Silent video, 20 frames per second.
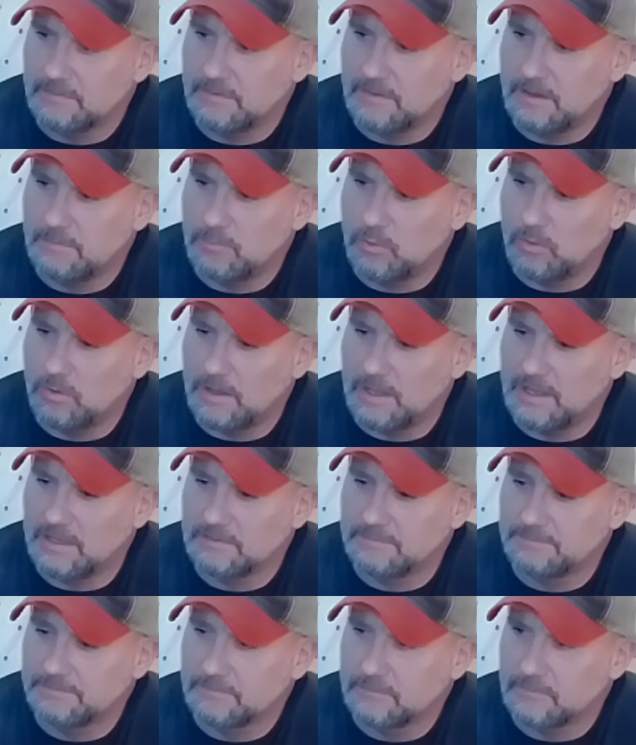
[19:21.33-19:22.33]
and they bolt
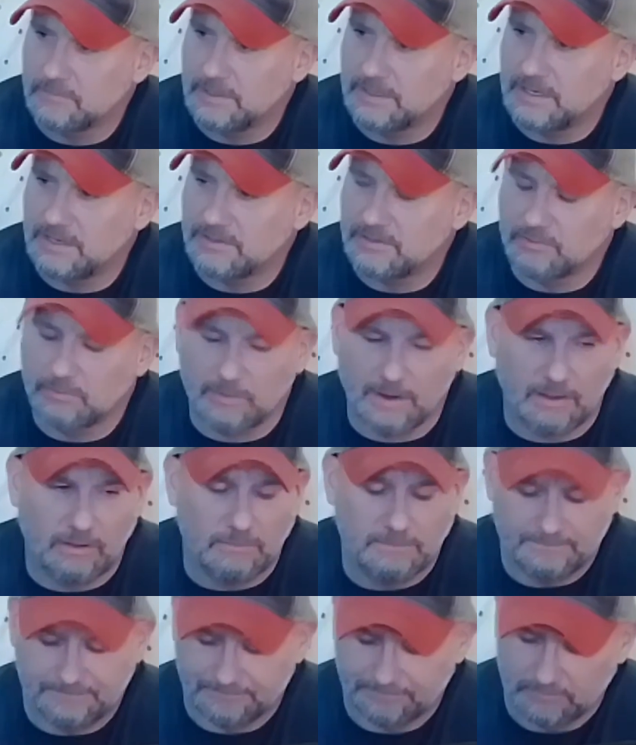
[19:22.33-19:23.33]
on right on your
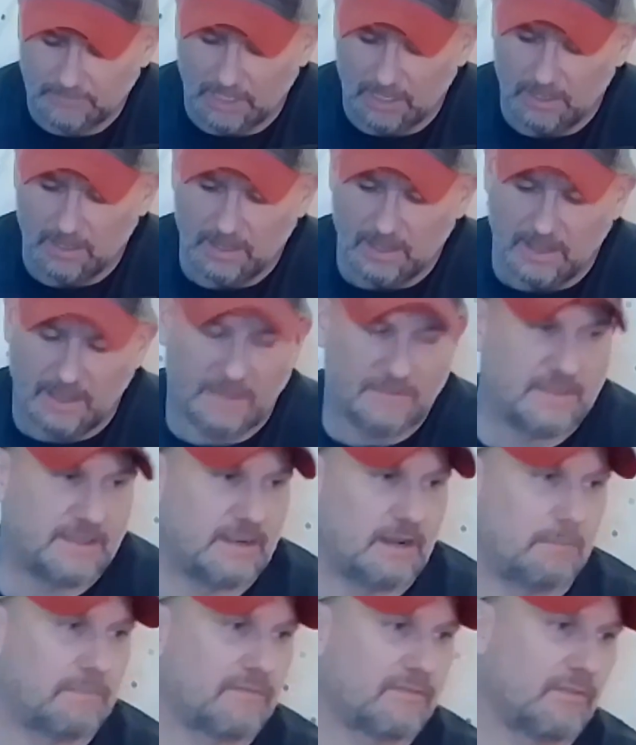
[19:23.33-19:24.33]
rail. And
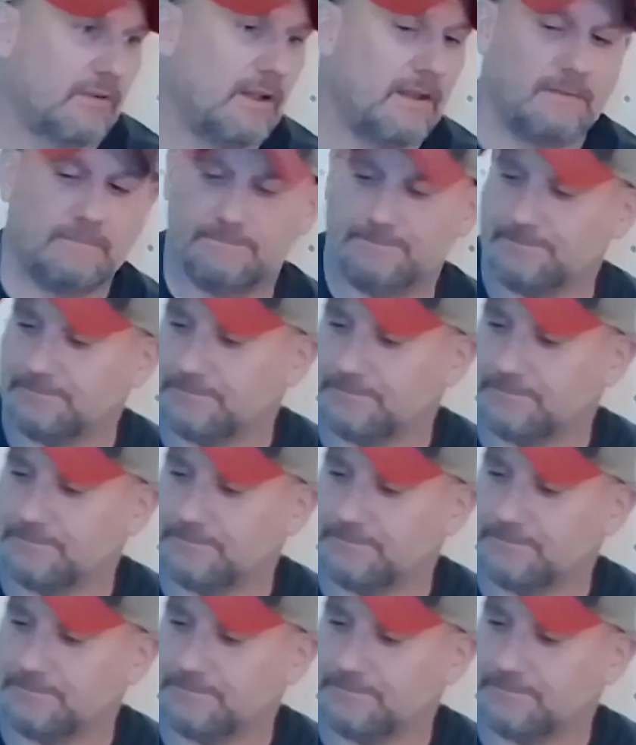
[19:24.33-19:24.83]
then up front,